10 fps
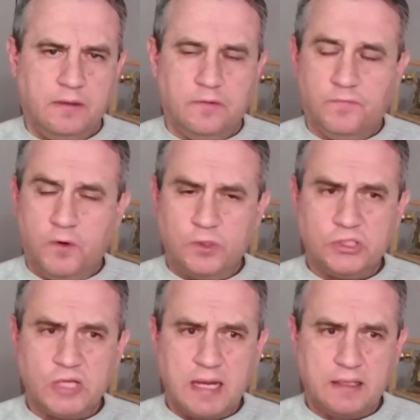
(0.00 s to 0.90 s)
The
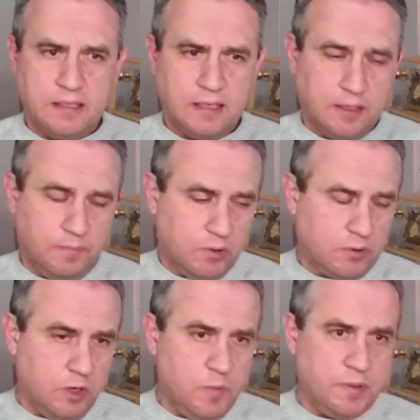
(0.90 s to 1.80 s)
forces acting on the
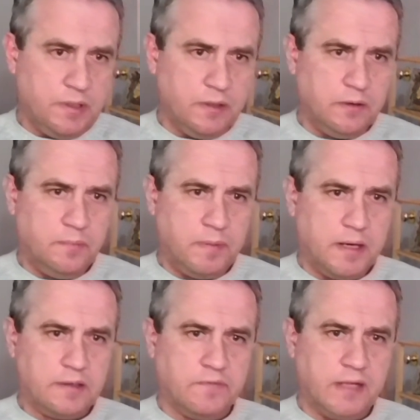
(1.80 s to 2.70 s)
bottle opener
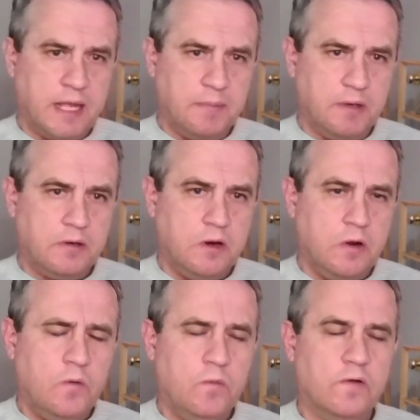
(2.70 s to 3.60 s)
part of the hammer
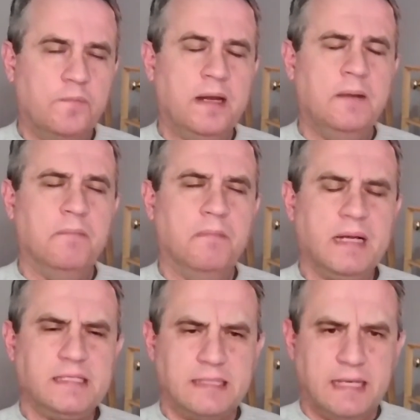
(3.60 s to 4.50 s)
would have been
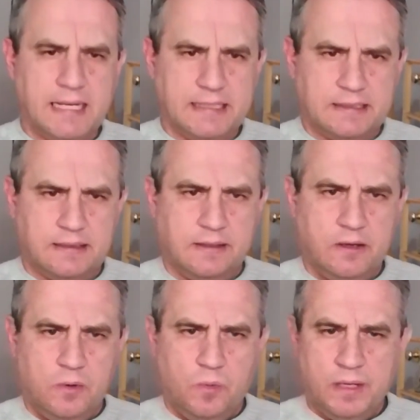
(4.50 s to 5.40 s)
much less
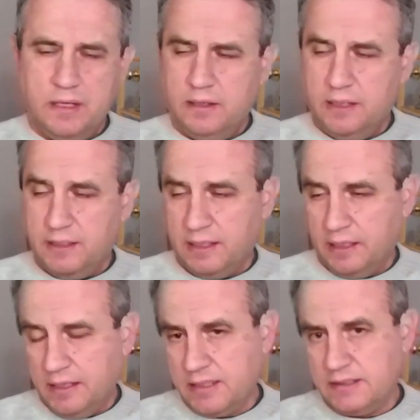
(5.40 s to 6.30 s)
when
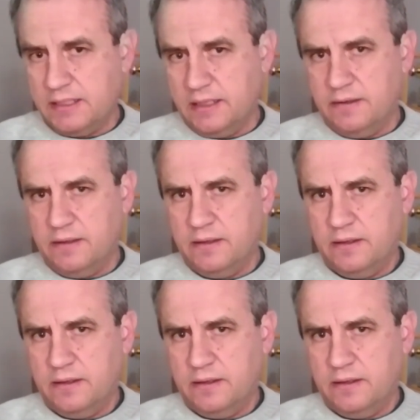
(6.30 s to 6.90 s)
hitting Inge's head